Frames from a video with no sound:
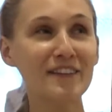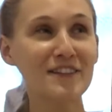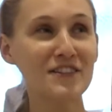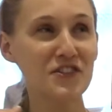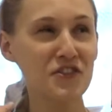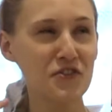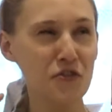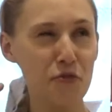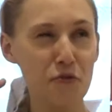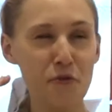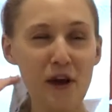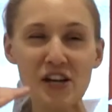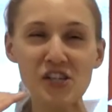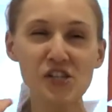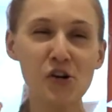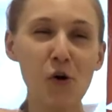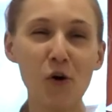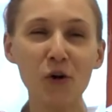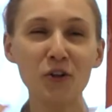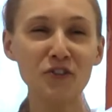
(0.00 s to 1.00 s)
this
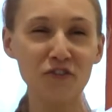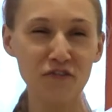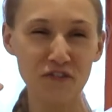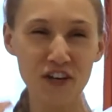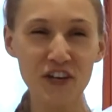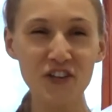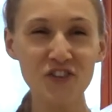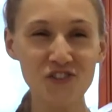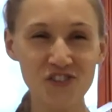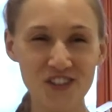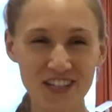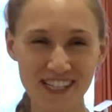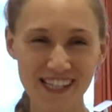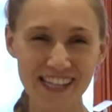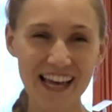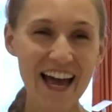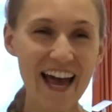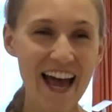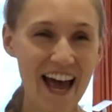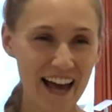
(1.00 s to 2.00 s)
threshold of interest
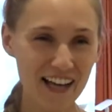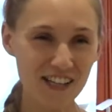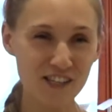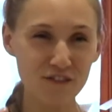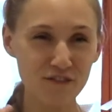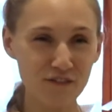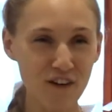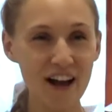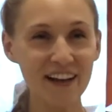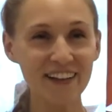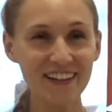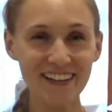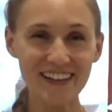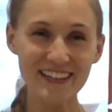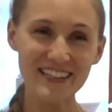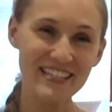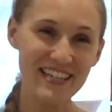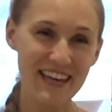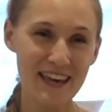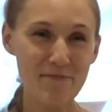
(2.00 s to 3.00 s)
has
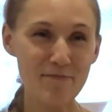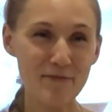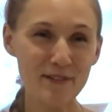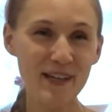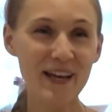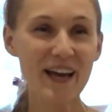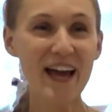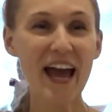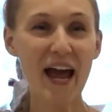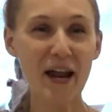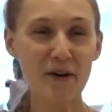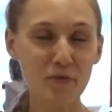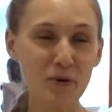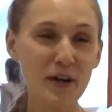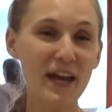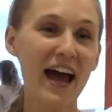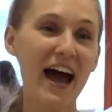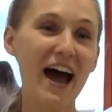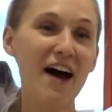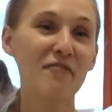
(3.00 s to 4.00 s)
finally tipped, and
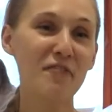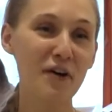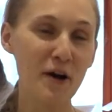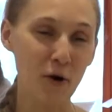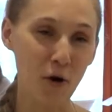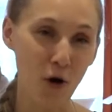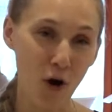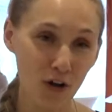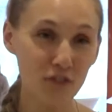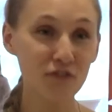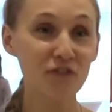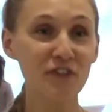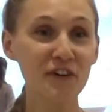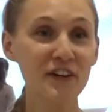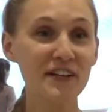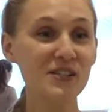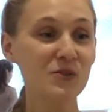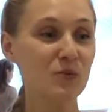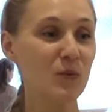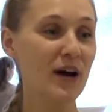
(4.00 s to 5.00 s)
we have a
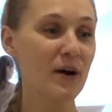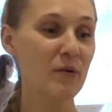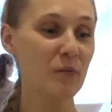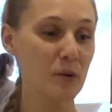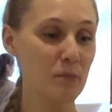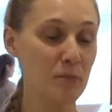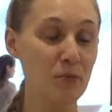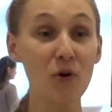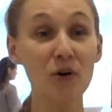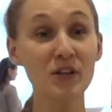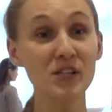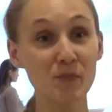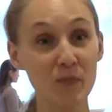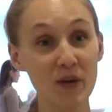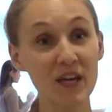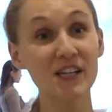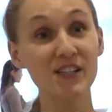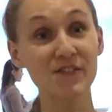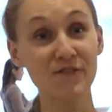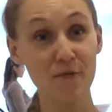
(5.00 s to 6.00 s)
conference where we brought
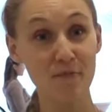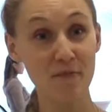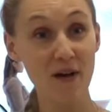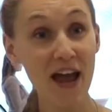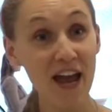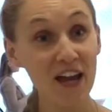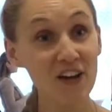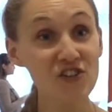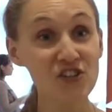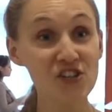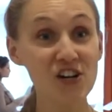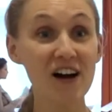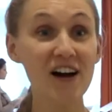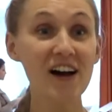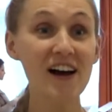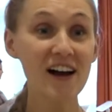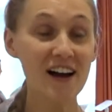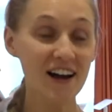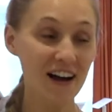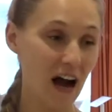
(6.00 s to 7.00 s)
speakers from Asia
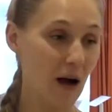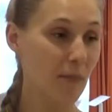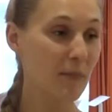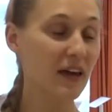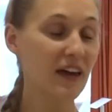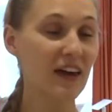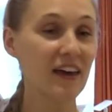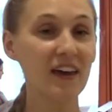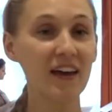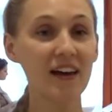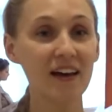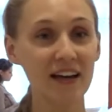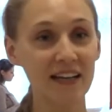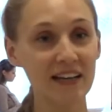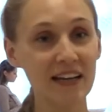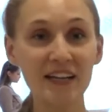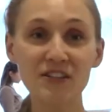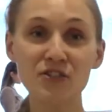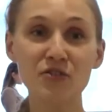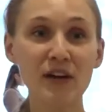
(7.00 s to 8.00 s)
coming here
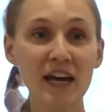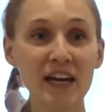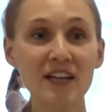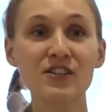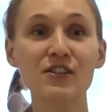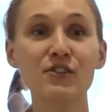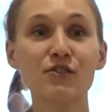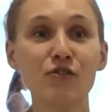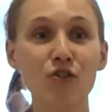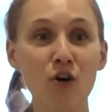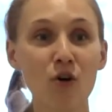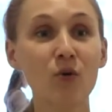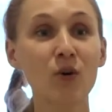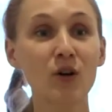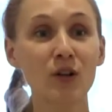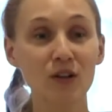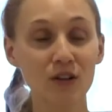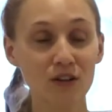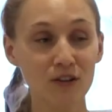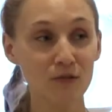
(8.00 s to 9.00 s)
and educated
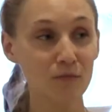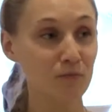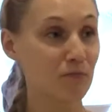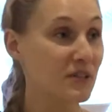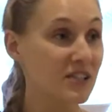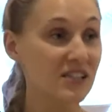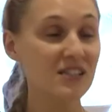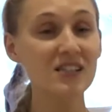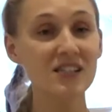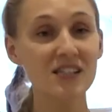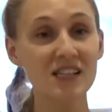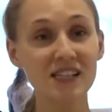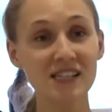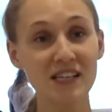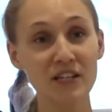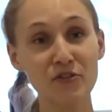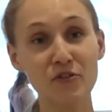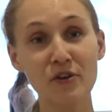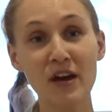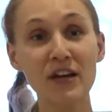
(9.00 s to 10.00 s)
local businesses,
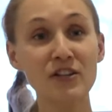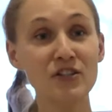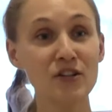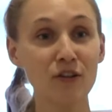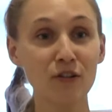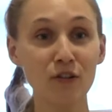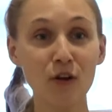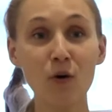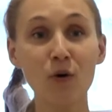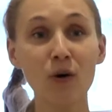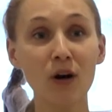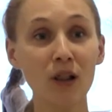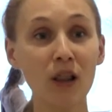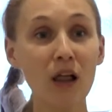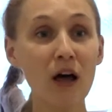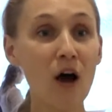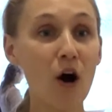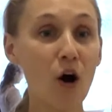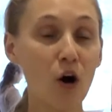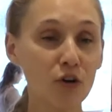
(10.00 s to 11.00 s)
educating local
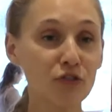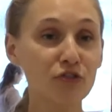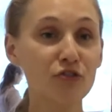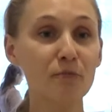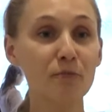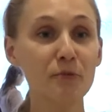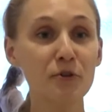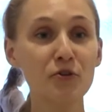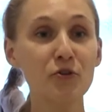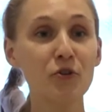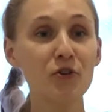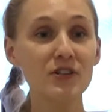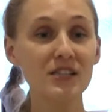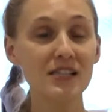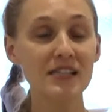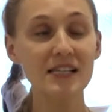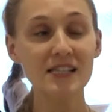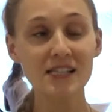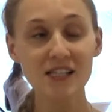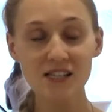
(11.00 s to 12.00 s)
entrepreneurs.
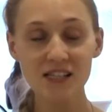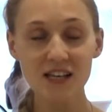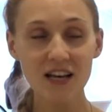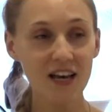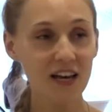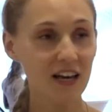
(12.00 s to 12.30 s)
This is